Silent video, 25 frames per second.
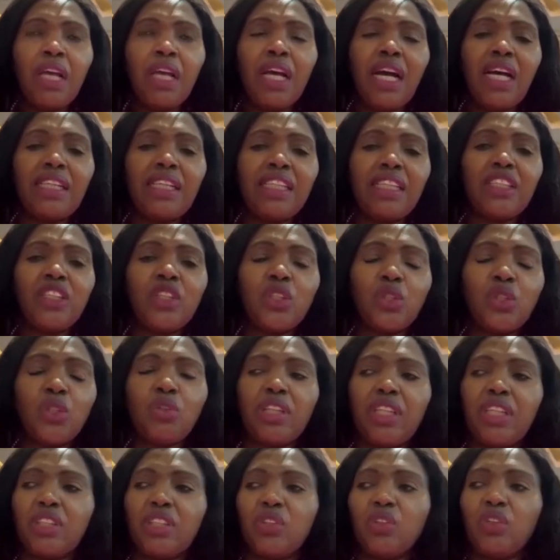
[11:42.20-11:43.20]
and
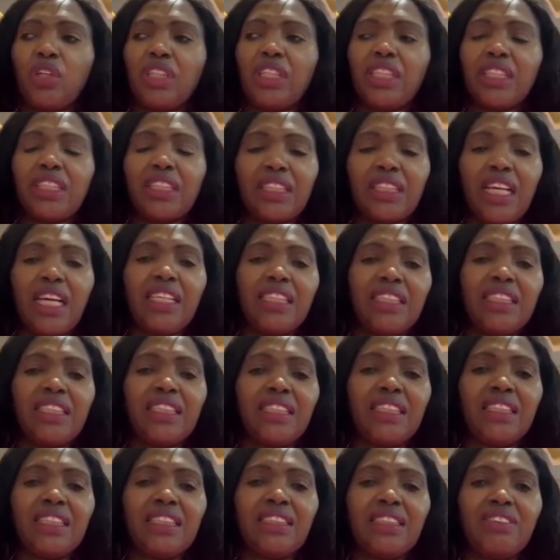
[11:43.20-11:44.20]
ensure that you
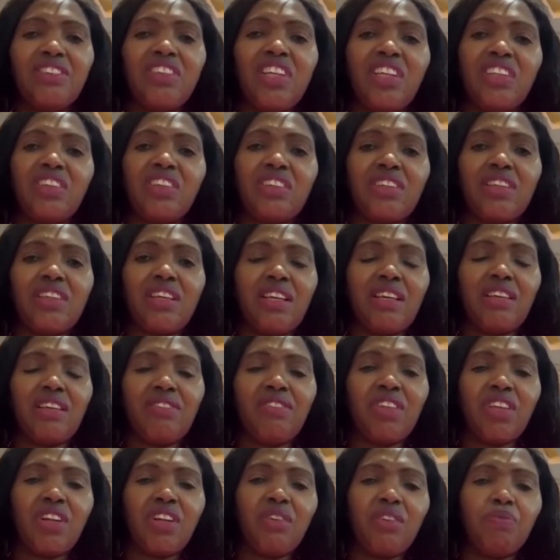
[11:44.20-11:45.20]
understand that
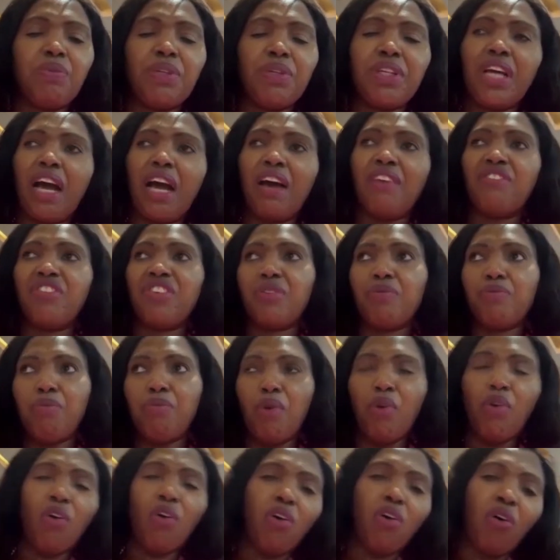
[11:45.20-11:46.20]
they'll be having
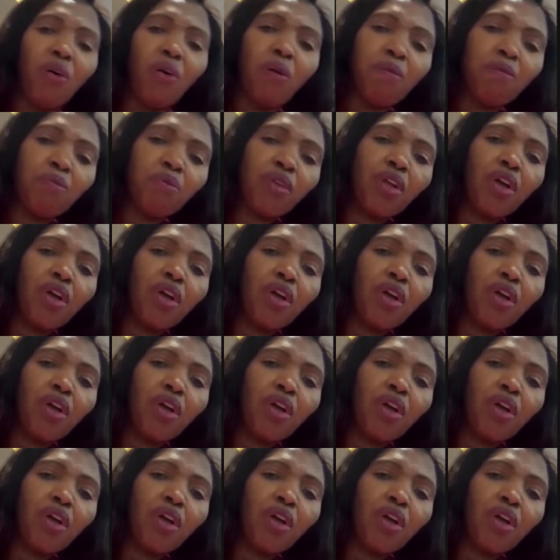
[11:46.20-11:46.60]
more